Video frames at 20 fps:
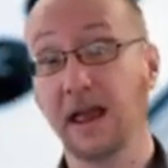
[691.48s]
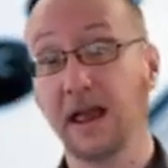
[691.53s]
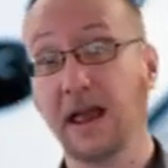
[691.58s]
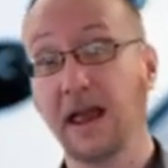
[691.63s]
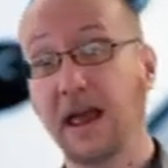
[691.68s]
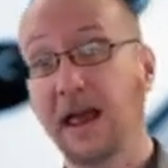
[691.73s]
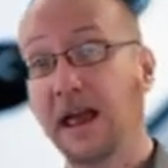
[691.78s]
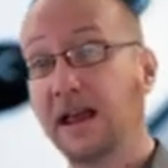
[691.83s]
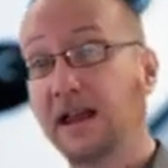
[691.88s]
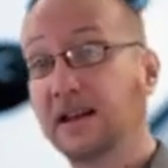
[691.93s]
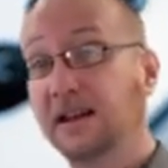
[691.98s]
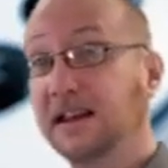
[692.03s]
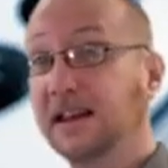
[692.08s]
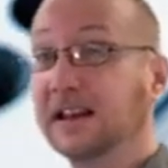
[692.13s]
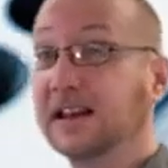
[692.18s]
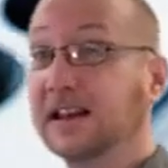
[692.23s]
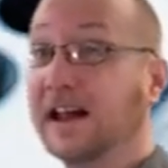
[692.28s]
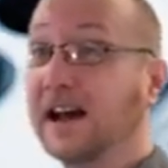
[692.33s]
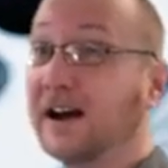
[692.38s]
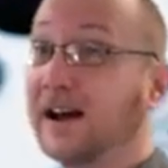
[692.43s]
And he
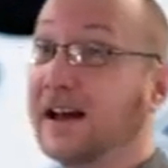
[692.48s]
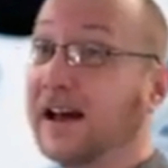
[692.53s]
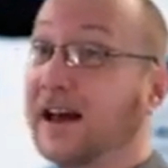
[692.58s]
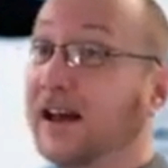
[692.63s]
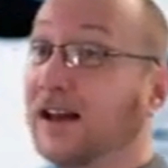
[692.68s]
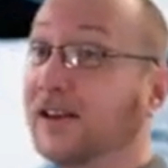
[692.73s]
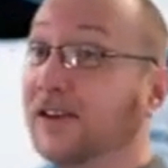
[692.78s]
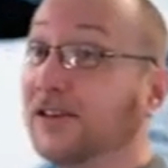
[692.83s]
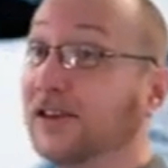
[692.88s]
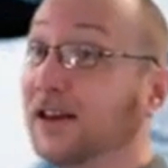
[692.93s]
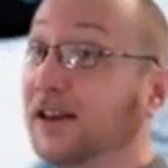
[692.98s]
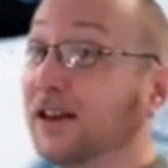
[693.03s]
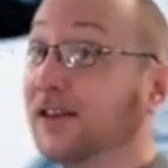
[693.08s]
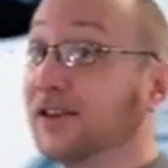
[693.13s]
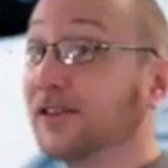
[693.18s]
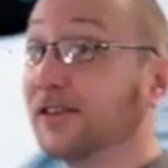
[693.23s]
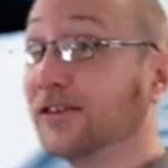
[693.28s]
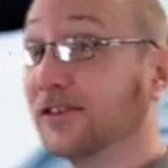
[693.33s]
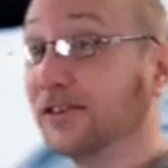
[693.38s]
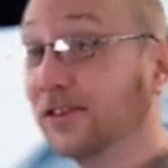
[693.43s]
now has
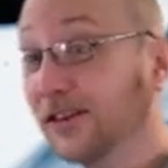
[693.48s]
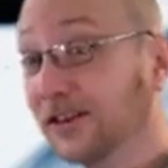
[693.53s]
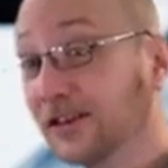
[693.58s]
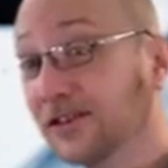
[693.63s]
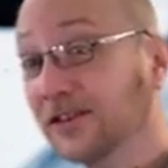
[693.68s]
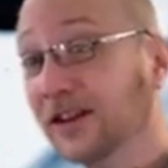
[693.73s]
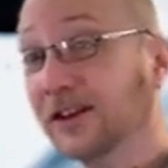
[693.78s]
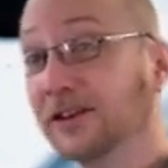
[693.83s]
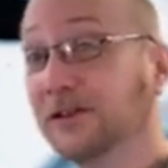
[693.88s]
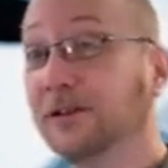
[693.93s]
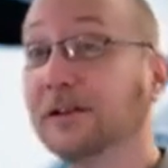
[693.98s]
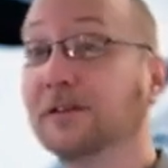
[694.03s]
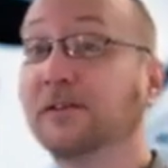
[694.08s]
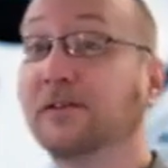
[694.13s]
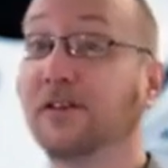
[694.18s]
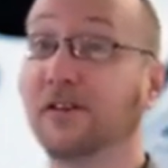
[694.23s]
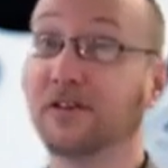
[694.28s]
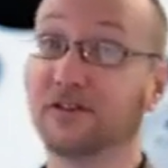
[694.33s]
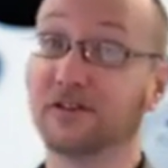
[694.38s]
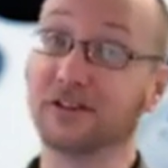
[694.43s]

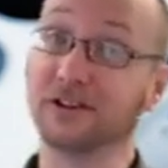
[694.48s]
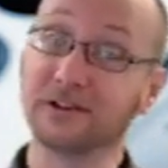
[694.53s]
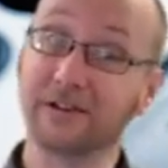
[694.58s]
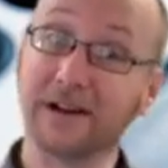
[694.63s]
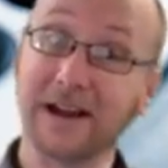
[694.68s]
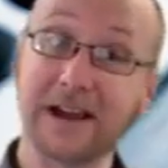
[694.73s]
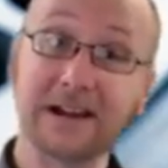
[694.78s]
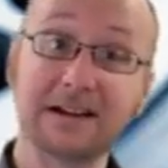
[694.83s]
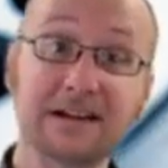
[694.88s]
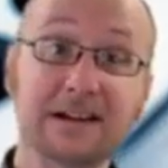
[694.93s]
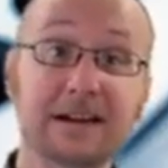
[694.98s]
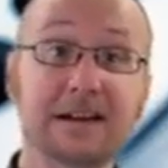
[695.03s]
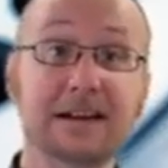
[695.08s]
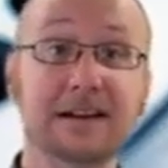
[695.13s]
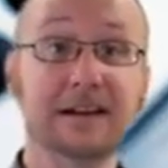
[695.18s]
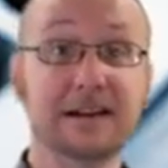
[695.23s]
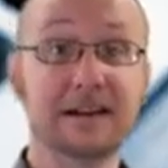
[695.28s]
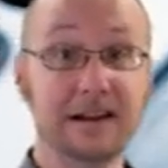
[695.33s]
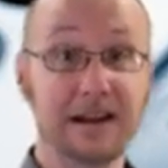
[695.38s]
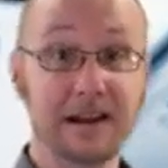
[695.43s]
R650
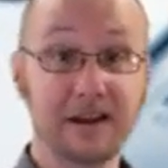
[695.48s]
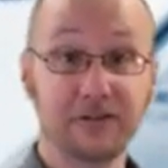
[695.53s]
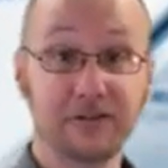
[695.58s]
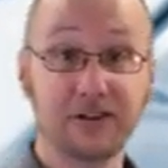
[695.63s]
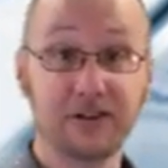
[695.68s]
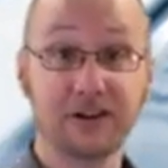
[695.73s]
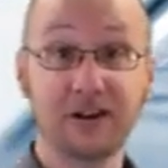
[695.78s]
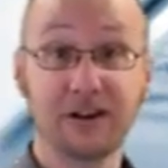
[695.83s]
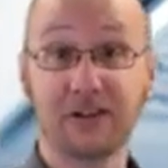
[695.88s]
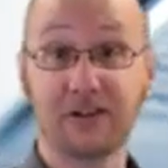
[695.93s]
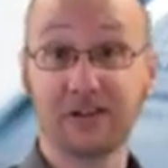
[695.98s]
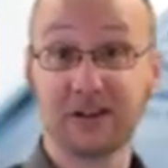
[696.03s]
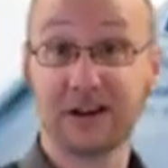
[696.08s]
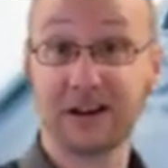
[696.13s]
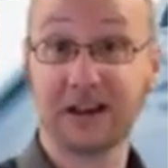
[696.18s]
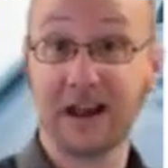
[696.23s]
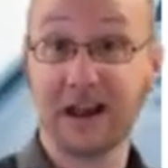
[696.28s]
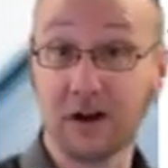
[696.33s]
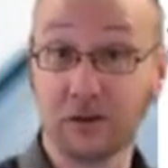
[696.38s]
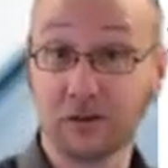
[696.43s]
left in his
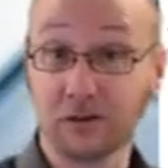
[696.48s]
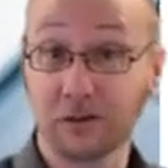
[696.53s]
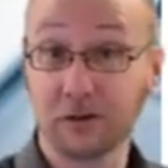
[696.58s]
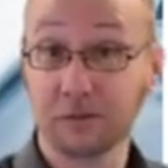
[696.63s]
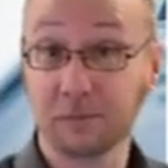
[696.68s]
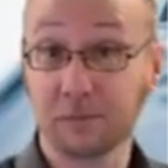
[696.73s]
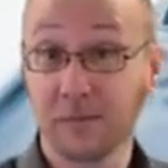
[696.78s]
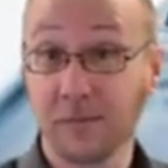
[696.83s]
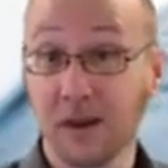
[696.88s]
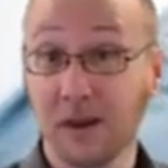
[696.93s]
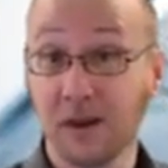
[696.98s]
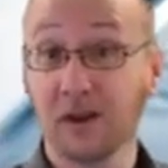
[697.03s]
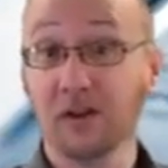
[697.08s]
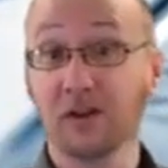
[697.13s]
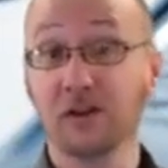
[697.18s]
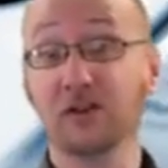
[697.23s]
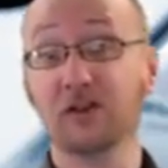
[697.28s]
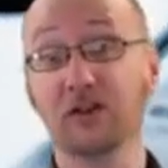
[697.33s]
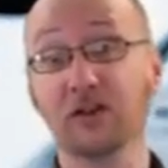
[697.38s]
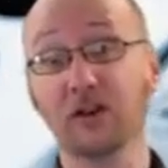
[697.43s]
account.
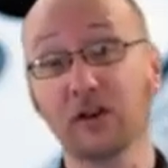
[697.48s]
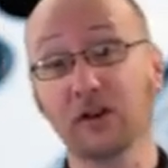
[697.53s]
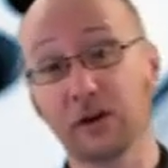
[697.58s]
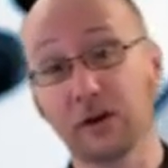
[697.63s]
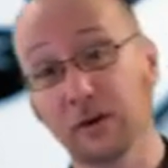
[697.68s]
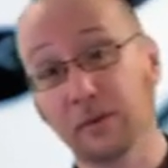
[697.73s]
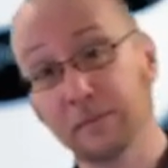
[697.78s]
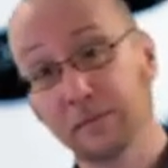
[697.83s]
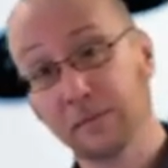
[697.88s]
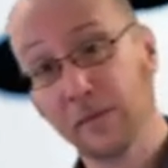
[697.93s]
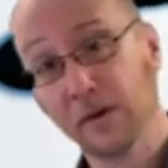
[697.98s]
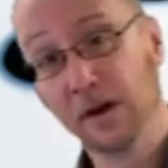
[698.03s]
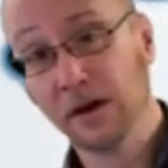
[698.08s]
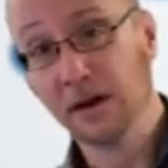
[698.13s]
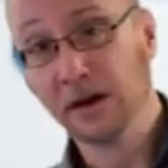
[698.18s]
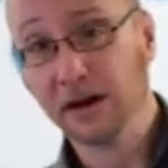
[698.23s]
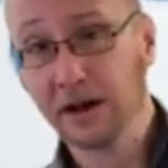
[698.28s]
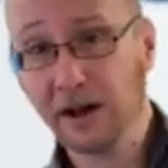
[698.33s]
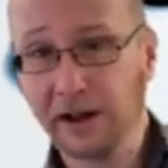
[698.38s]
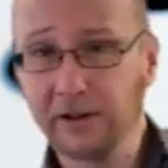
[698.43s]
So,
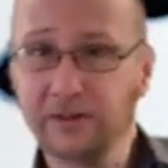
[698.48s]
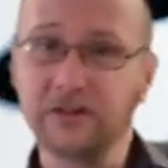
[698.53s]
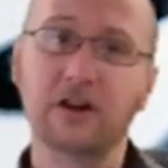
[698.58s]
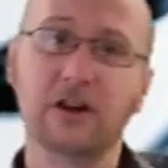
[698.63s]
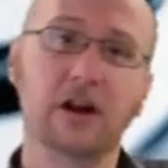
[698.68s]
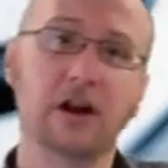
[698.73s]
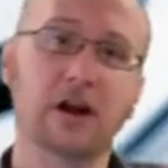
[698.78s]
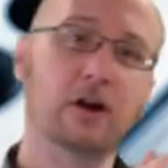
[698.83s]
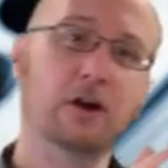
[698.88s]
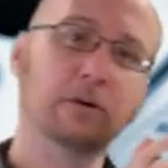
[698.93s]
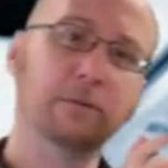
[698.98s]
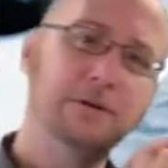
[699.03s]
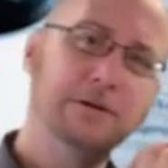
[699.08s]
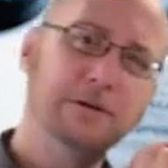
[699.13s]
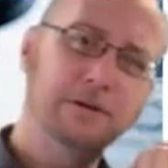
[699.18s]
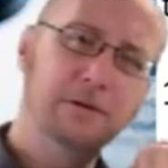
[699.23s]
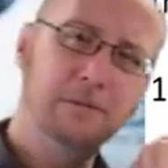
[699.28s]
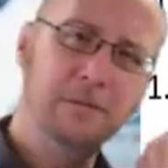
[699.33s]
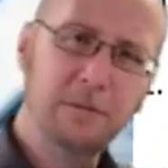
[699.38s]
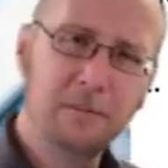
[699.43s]
guys, I hope you
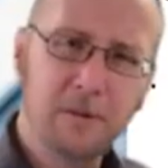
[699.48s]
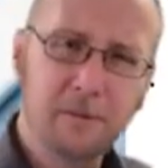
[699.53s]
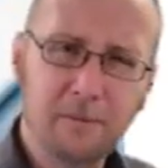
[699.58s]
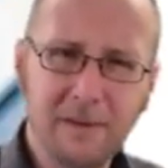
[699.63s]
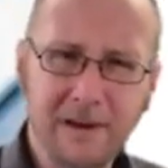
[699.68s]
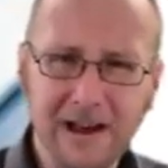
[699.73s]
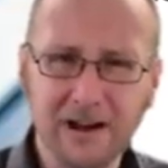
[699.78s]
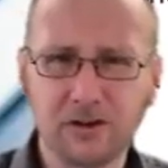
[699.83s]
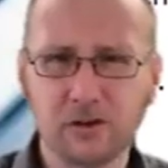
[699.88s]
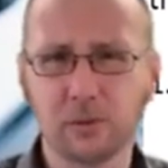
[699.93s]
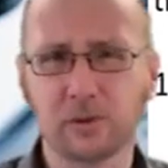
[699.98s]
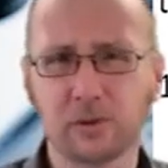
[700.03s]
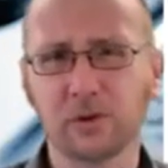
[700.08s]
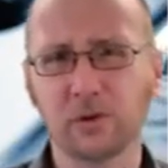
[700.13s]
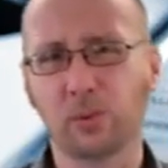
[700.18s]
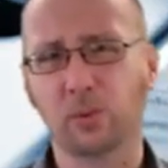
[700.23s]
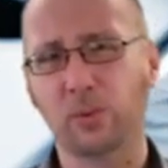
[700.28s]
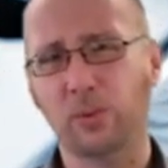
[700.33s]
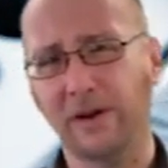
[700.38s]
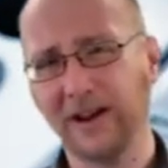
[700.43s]
remember back to what a
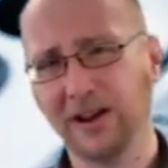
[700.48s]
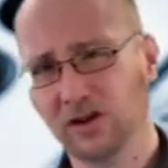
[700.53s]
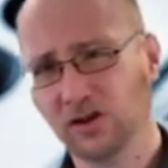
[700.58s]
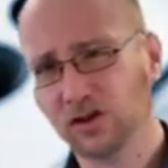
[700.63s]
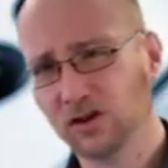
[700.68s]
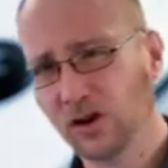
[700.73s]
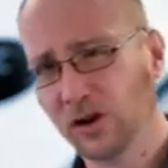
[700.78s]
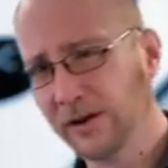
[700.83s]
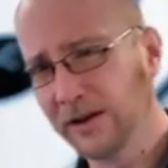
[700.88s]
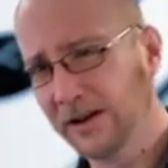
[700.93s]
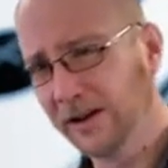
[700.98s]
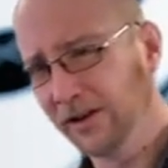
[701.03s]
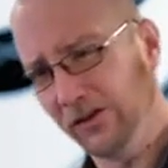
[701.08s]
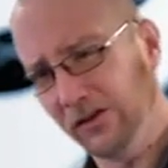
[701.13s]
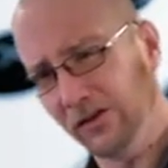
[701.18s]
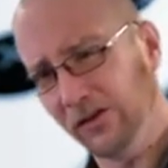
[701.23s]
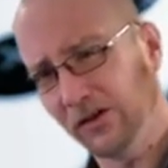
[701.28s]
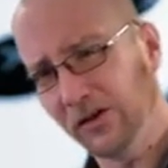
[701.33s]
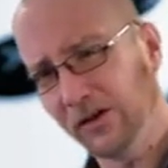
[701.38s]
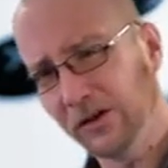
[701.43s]
ratio
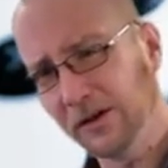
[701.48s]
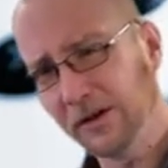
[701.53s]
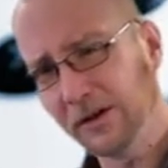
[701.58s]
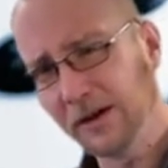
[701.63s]
is.